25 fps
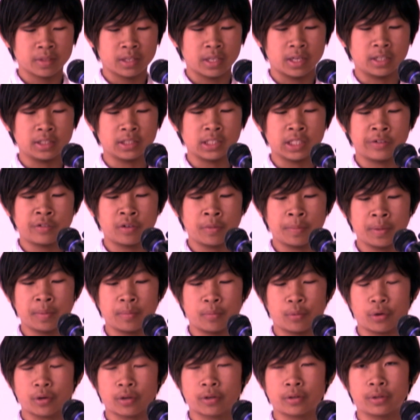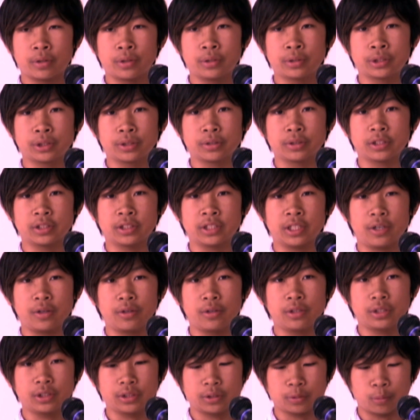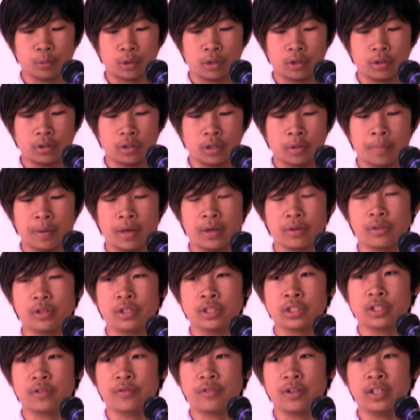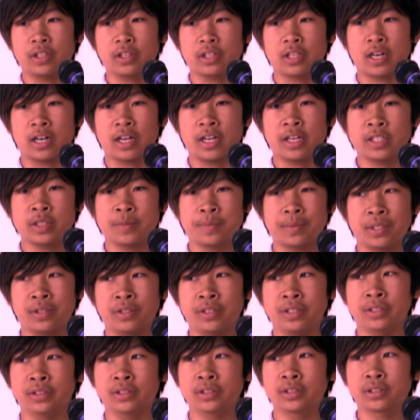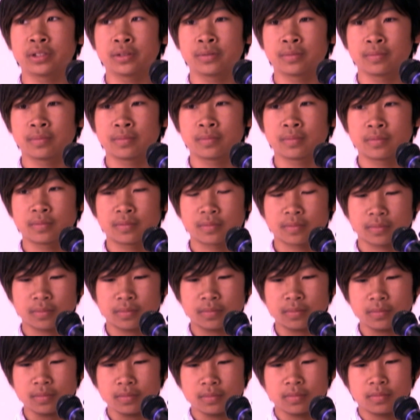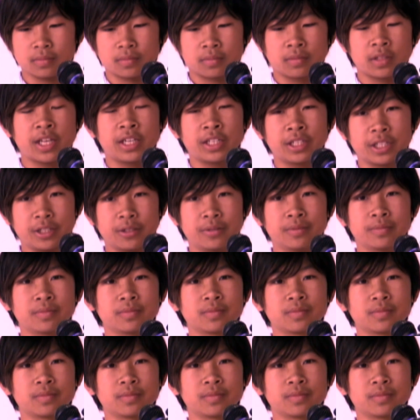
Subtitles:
It has never been more crucial to tell this world about this event that I experienced. Thank you.